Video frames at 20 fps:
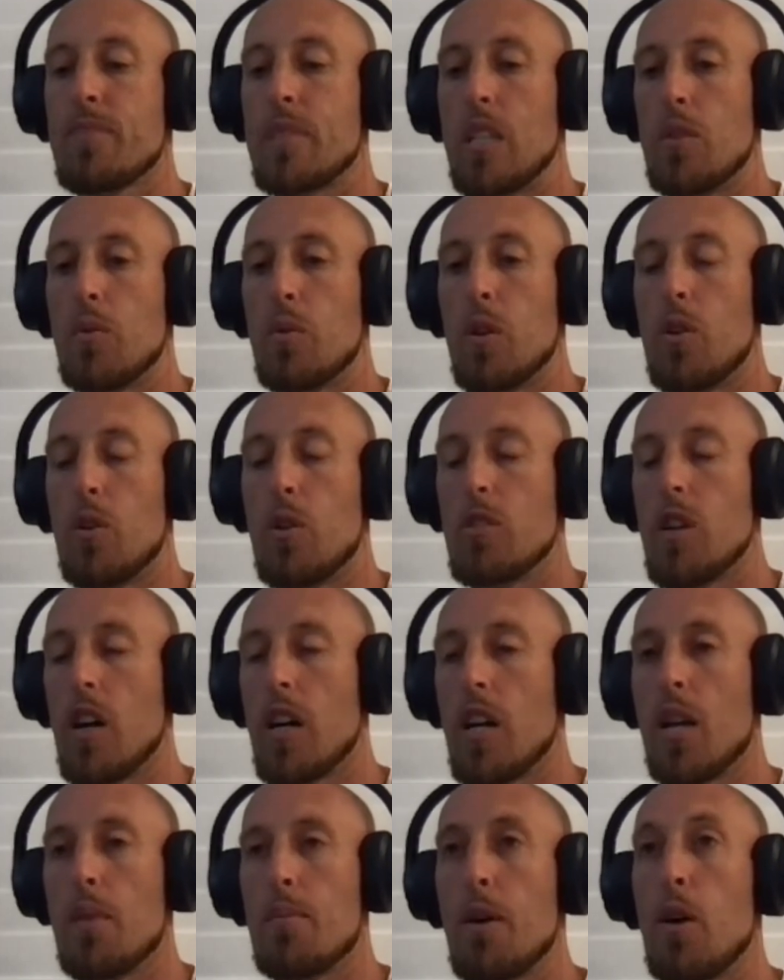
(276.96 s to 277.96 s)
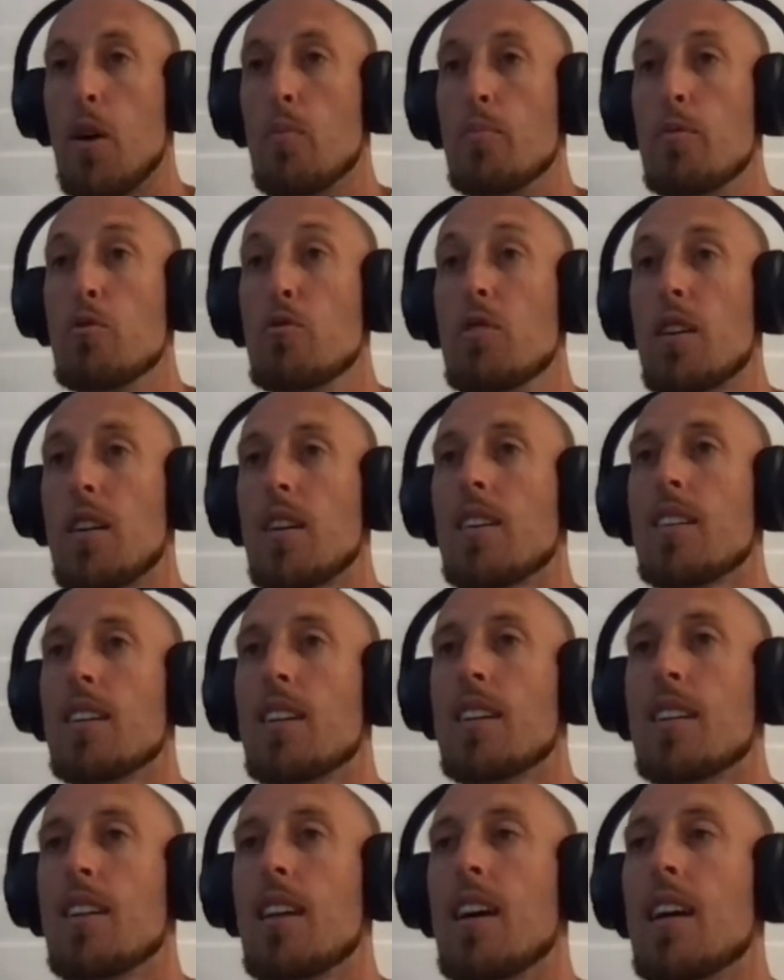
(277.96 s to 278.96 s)
When they were talking about music
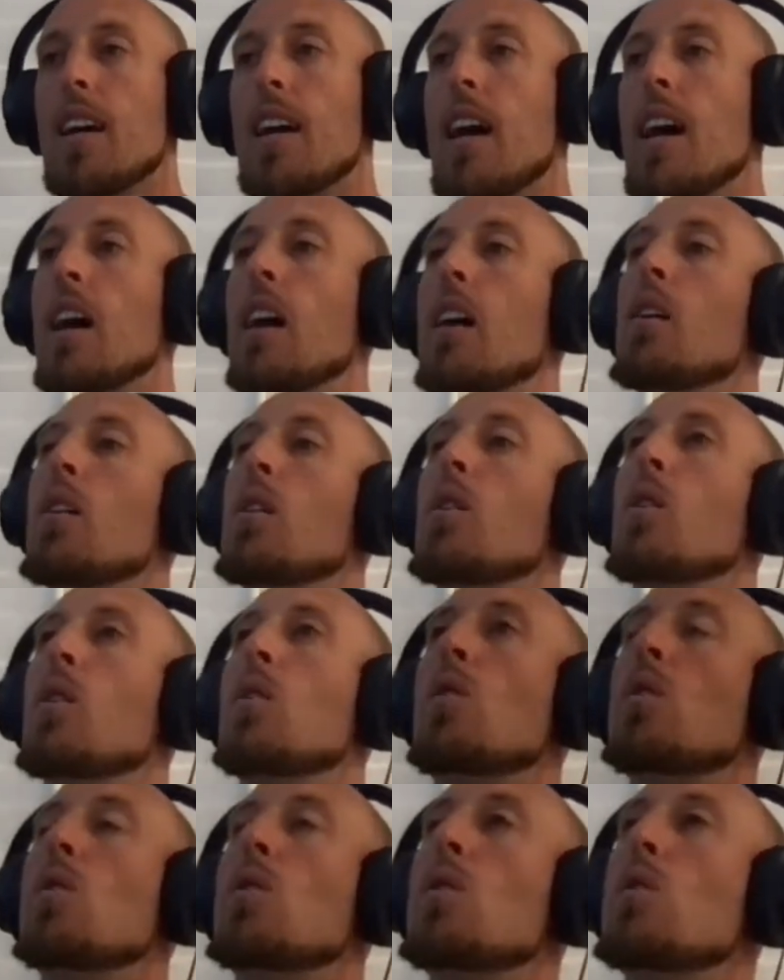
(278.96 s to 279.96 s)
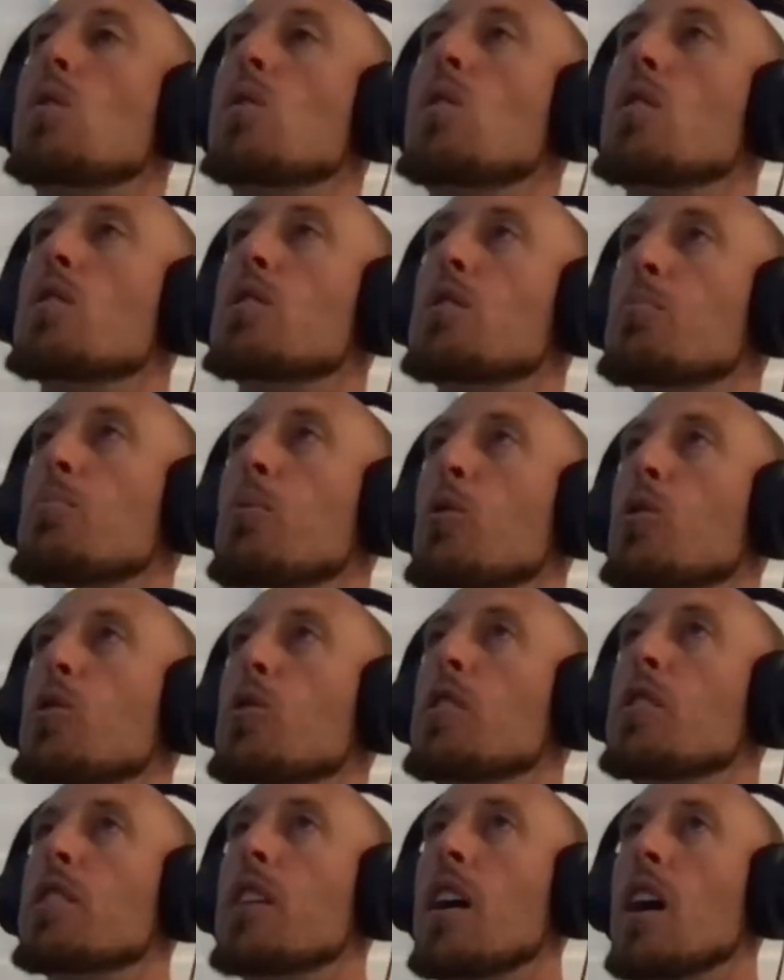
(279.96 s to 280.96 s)
and like how it's
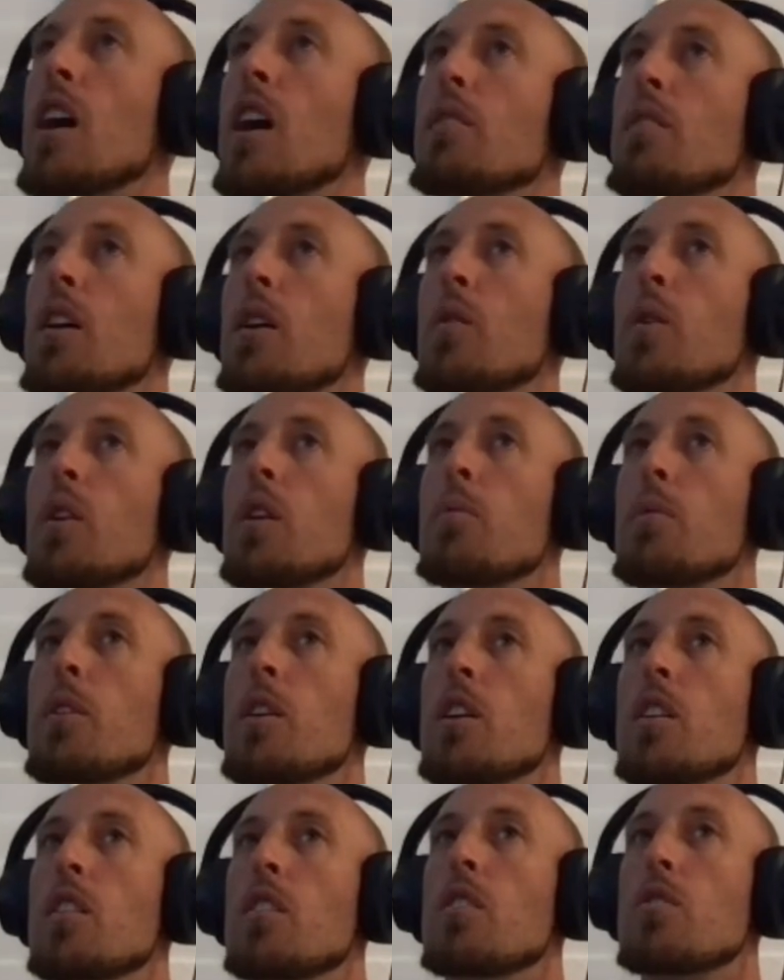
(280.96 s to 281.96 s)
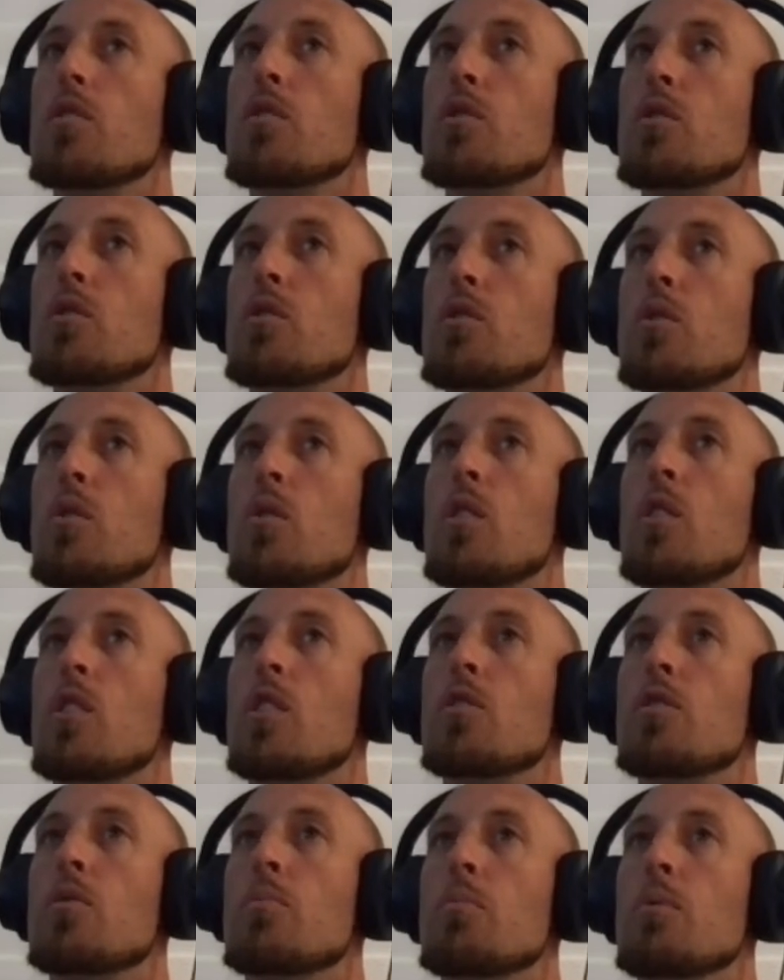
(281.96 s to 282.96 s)
important to have equanimity
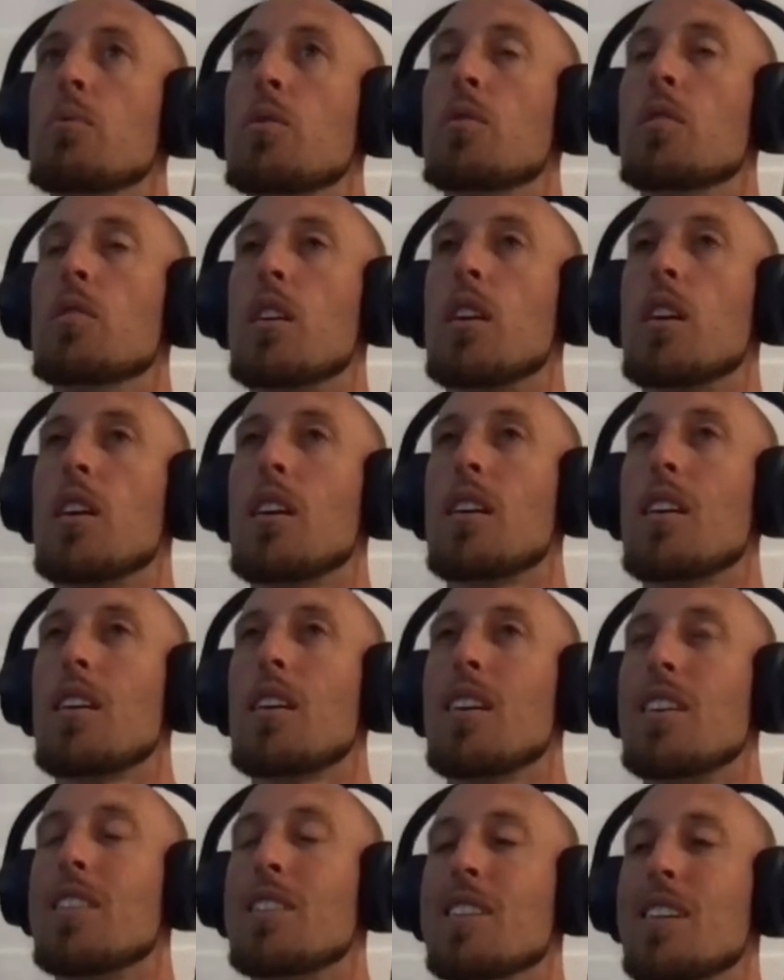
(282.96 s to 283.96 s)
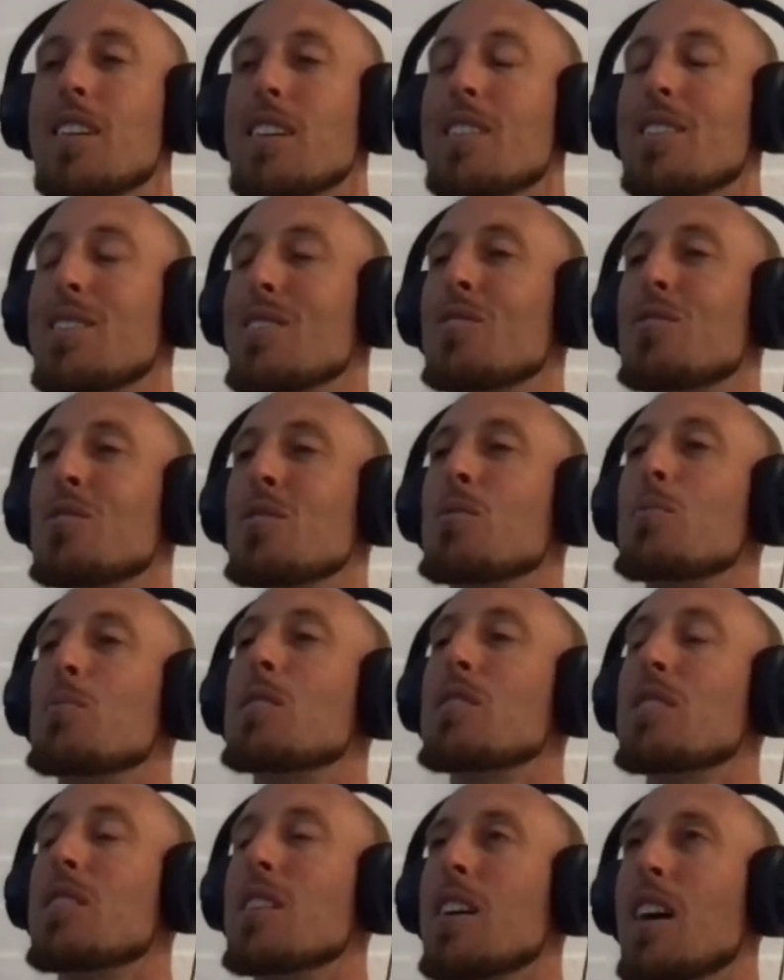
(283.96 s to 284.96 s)
towards music. I was like, this is the
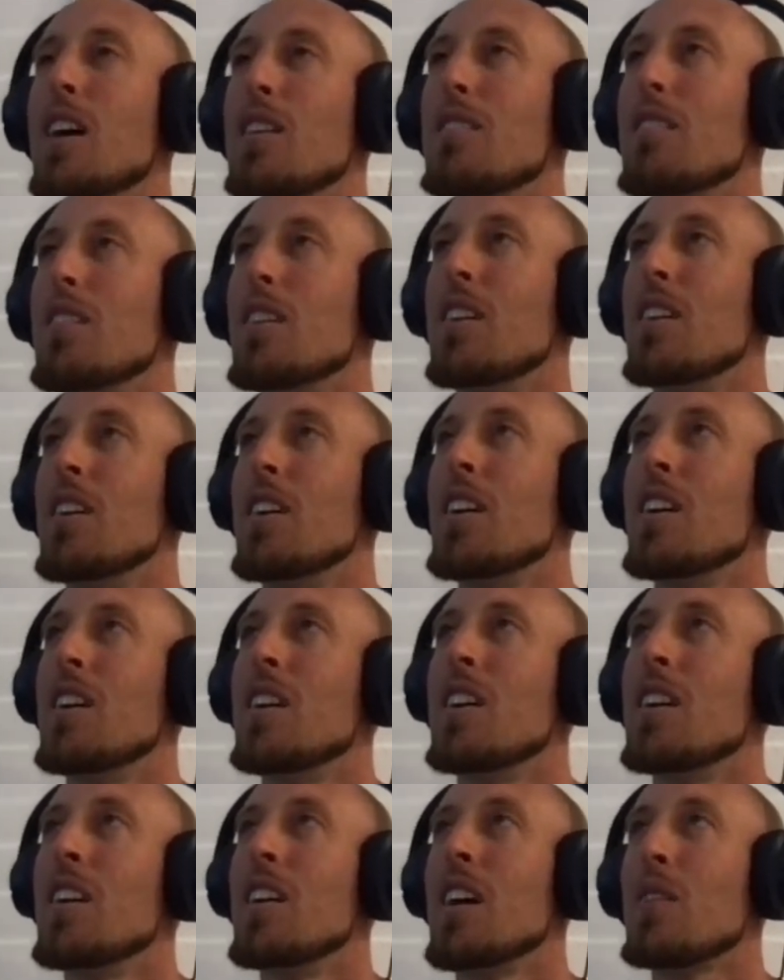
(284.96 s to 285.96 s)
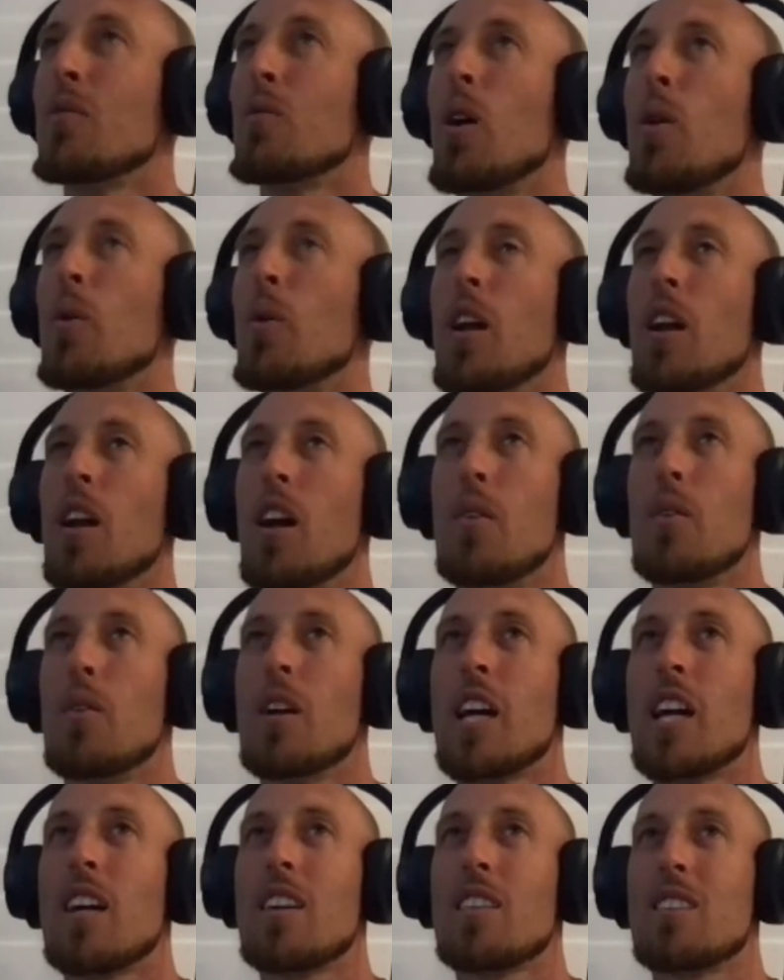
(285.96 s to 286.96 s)
stupidest thing ever. Like, why would I not want to
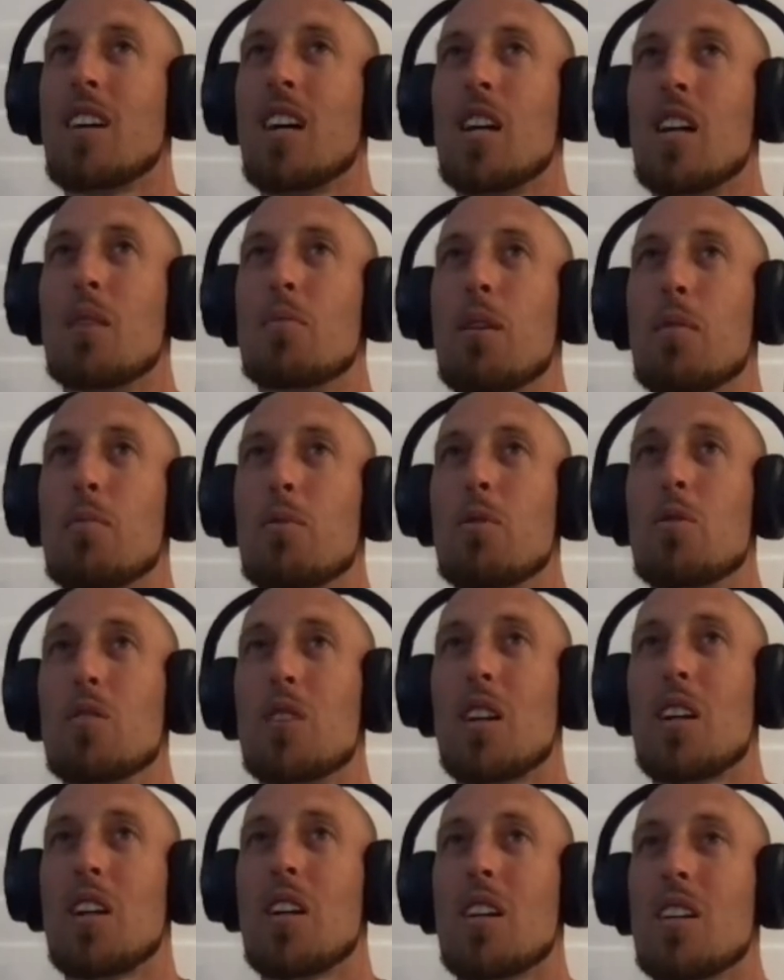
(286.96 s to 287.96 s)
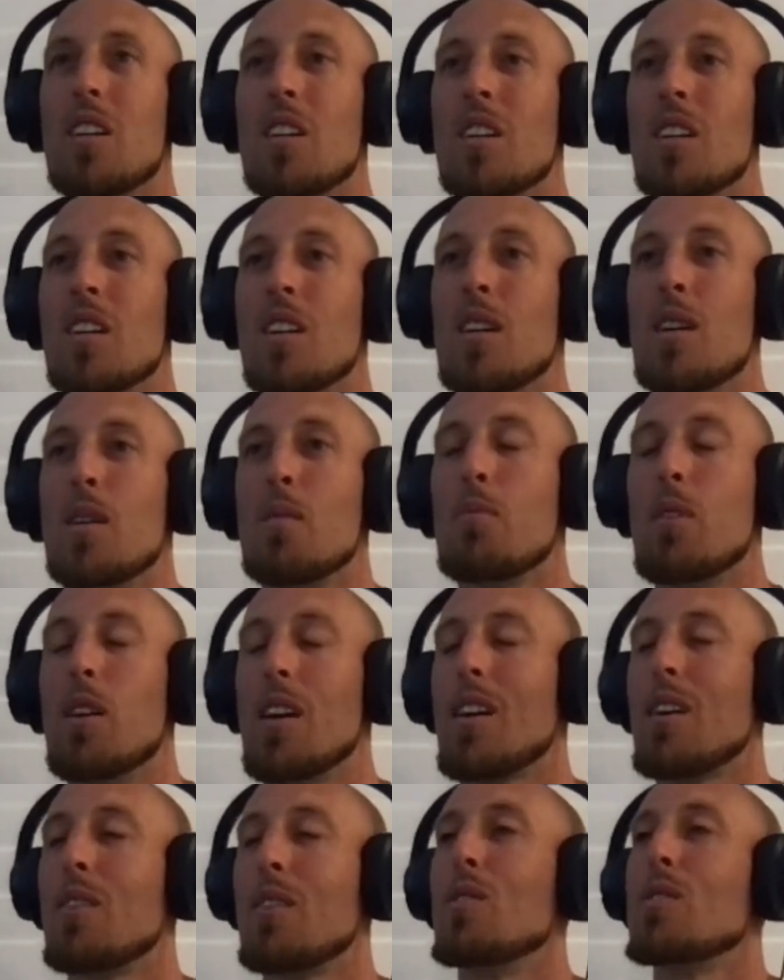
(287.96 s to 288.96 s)
get excited about music? But
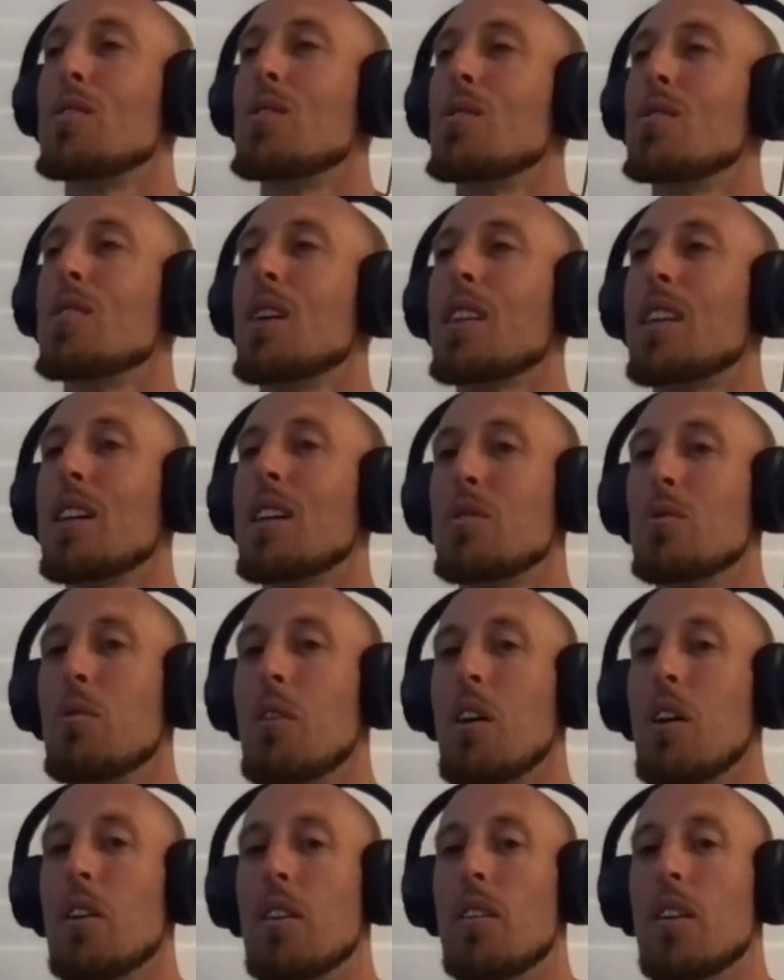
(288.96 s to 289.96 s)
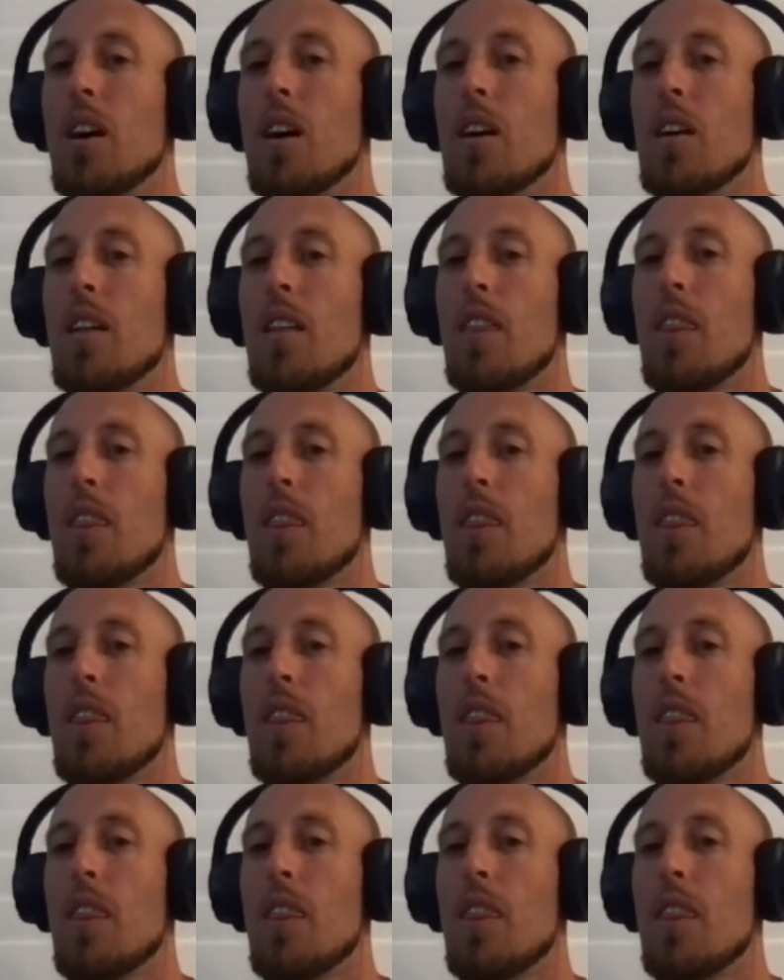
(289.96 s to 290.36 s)
of course it was like that duality, right?